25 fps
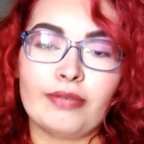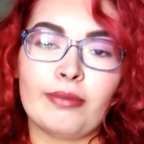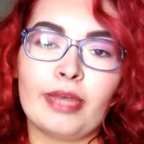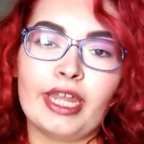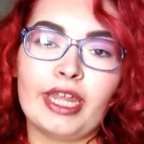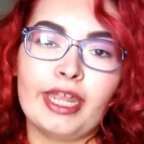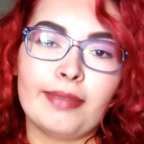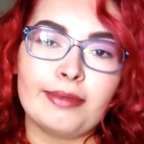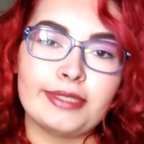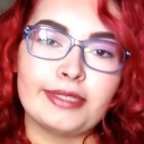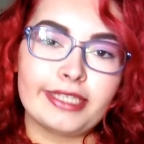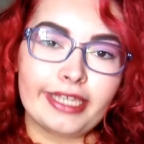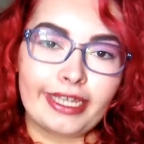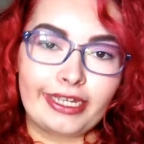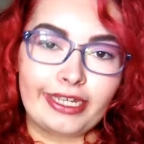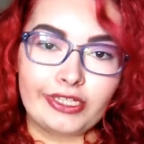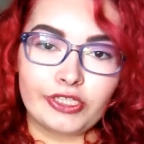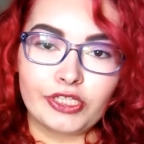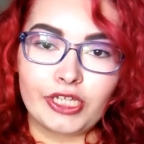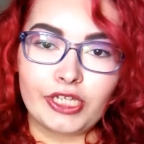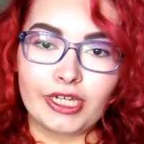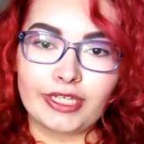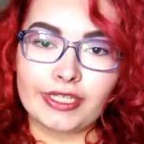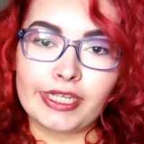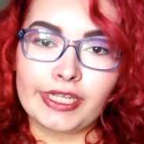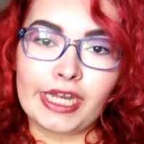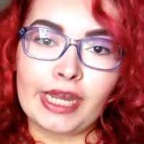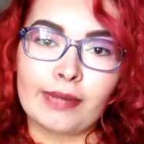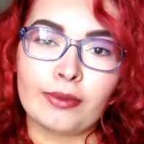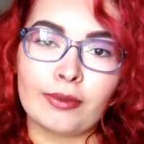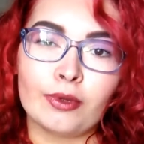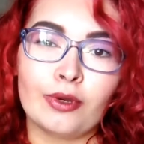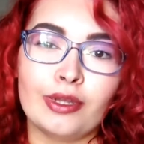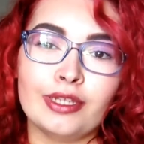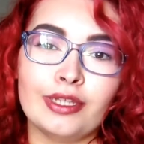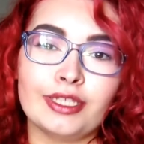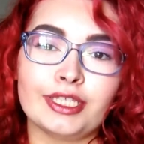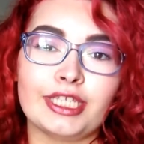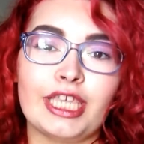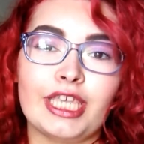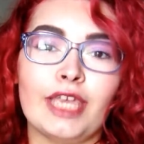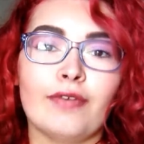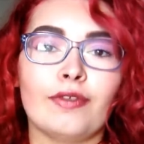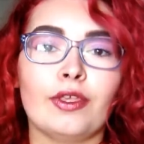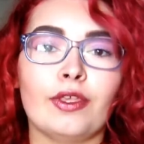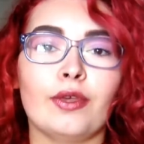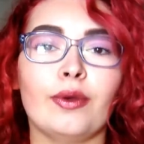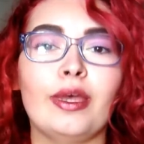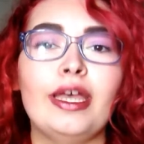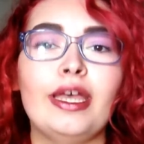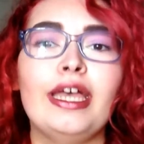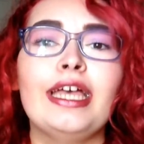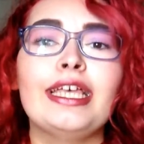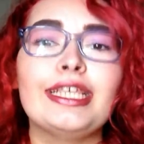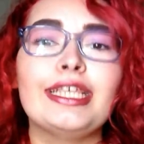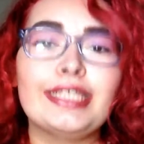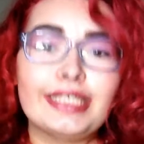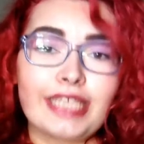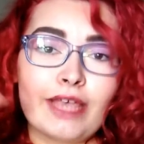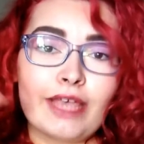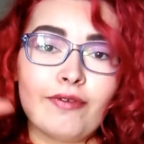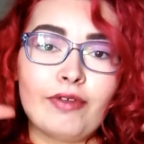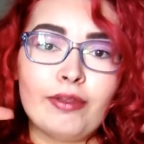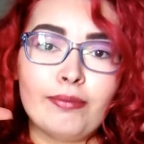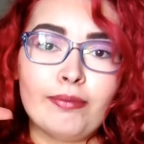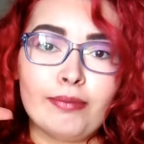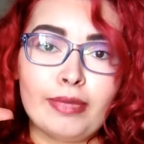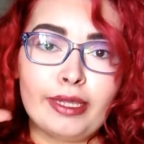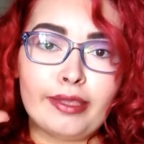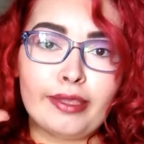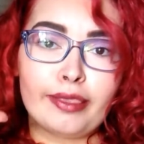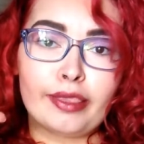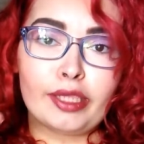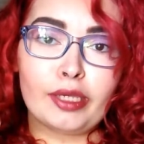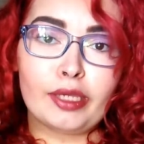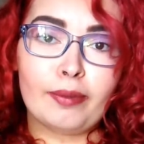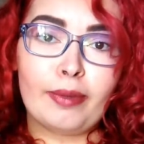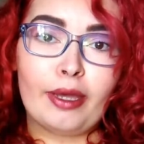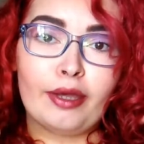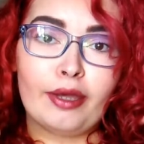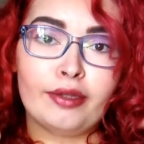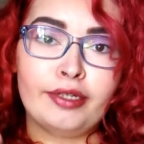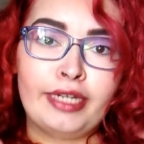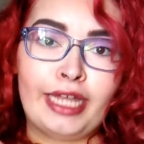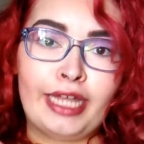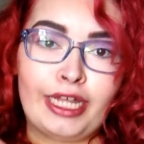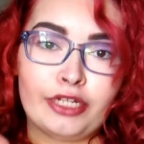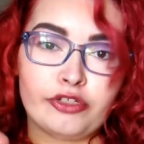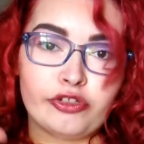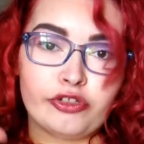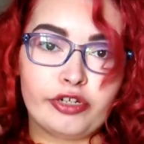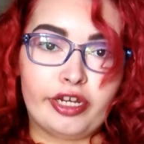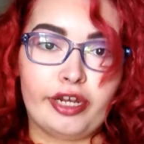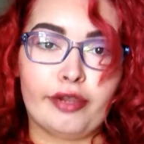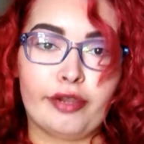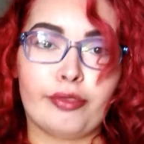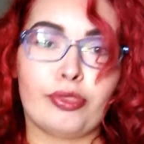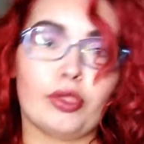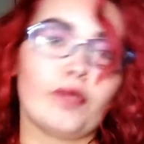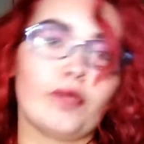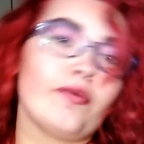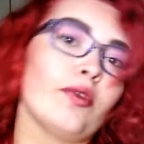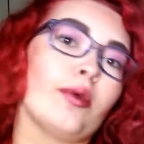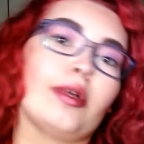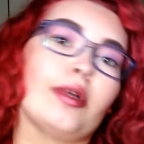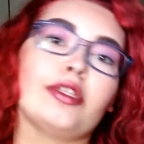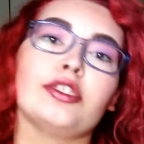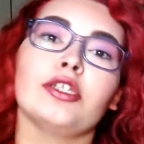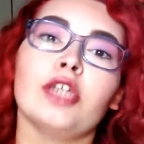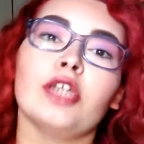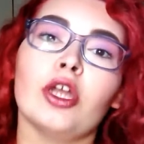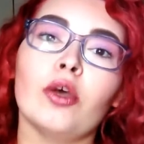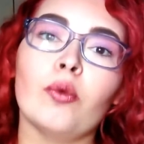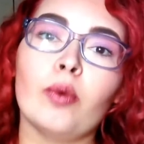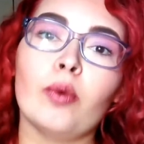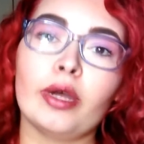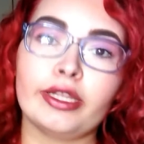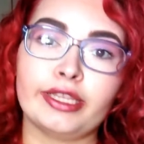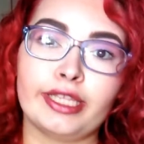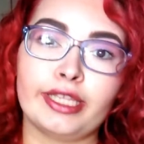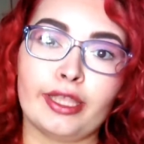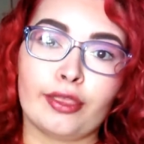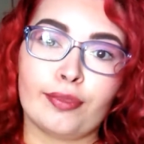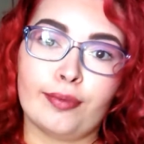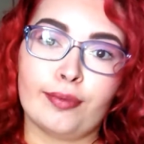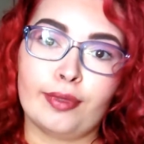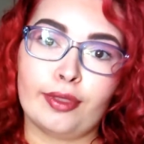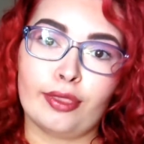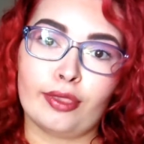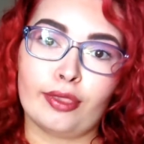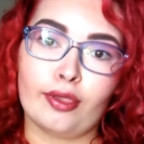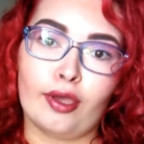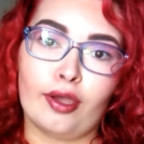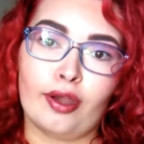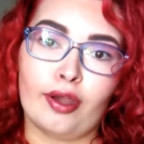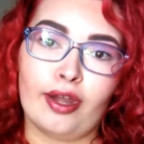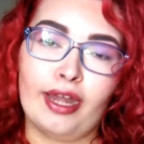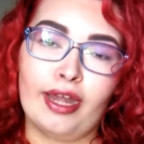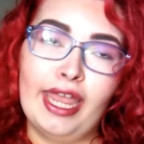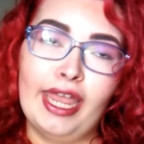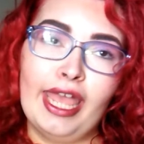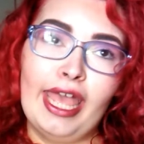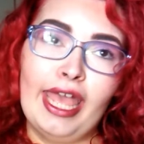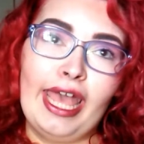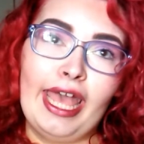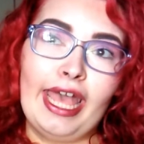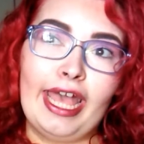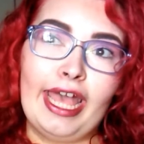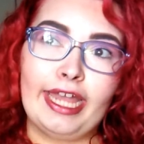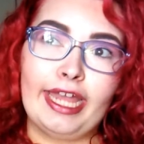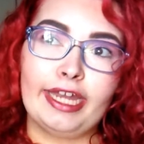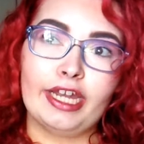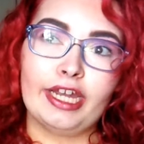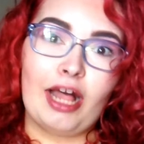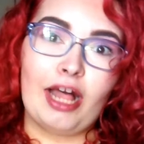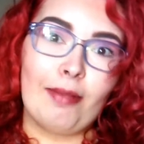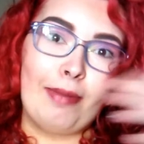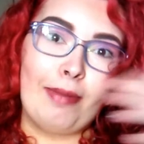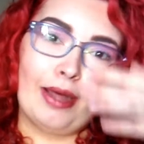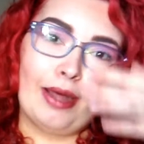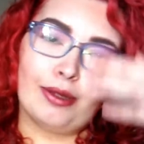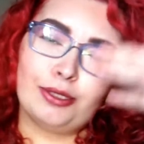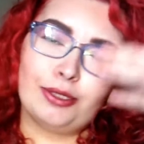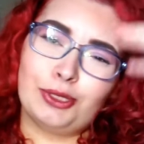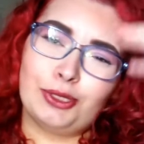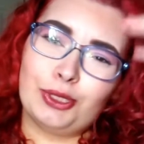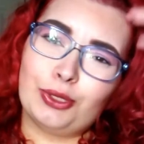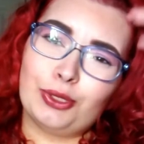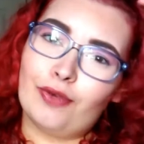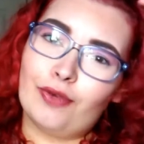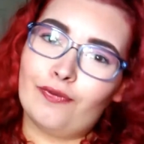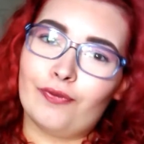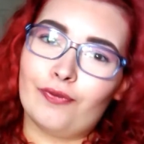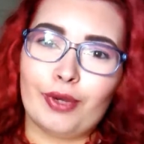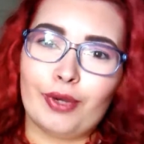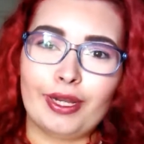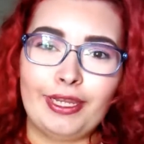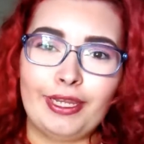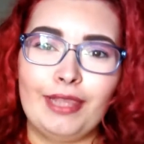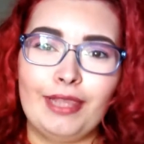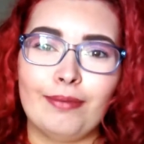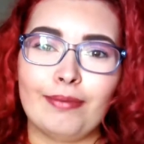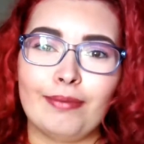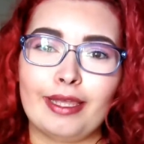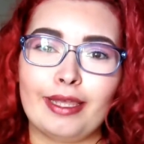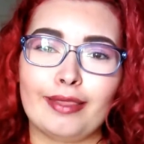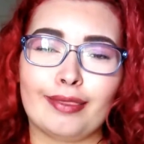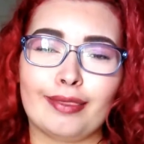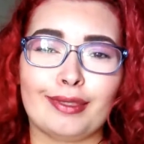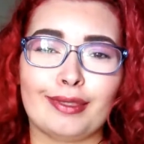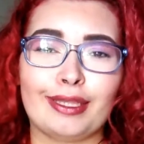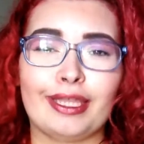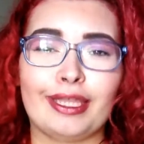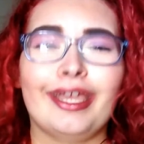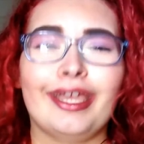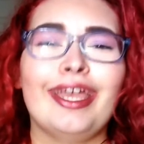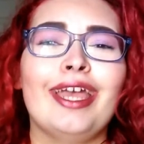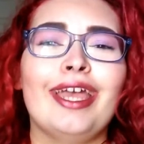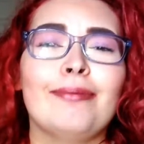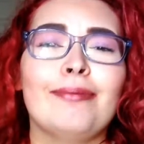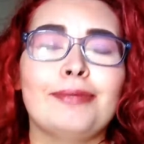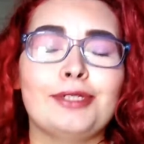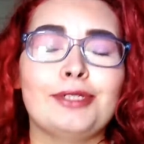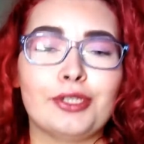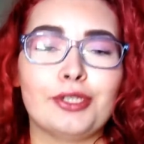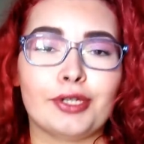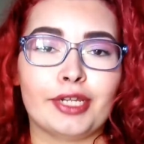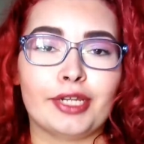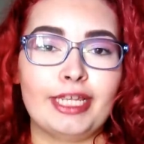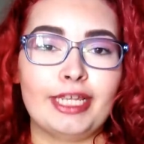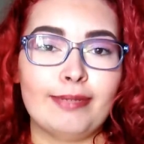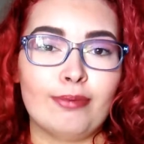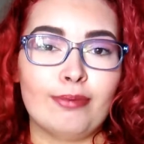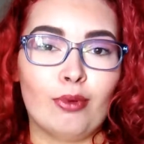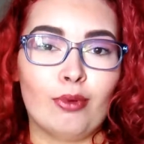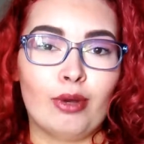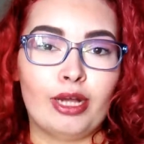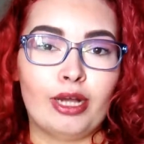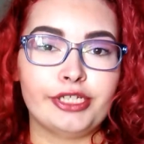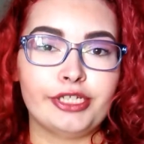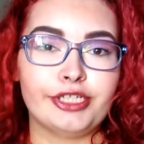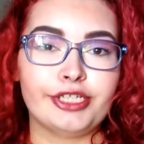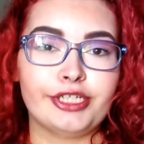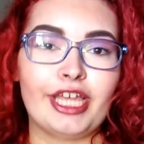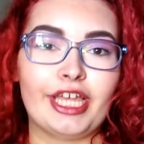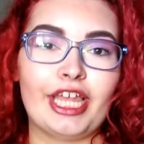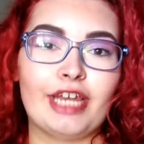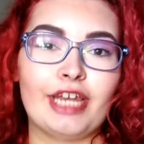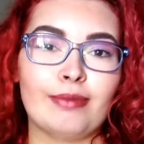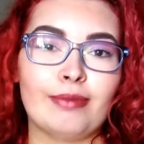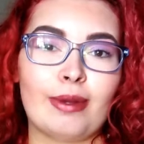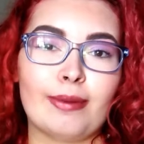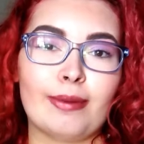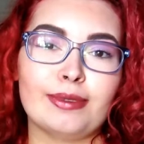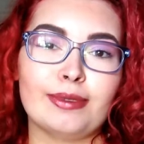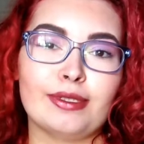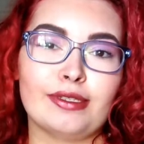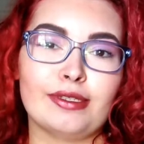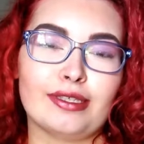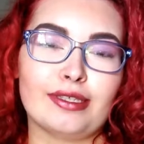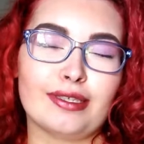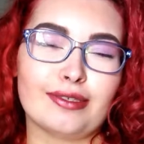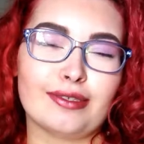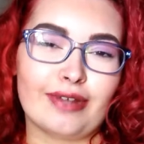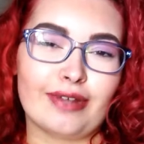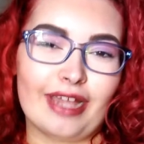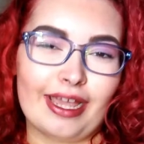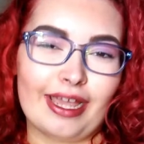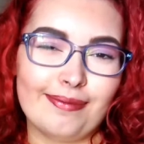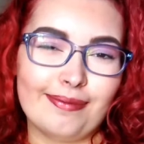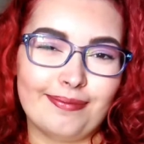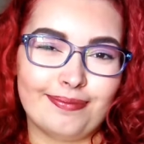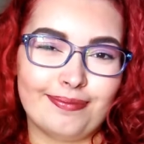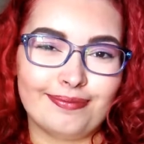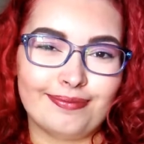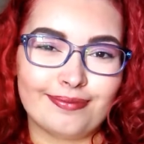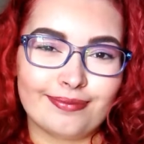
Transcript: My name is Angie, and today I'm going to give you 7 myths about natural hair. So if you want to know what these myths are and how to avoid them, basically, be sure to keep on watching and remember to subscribe.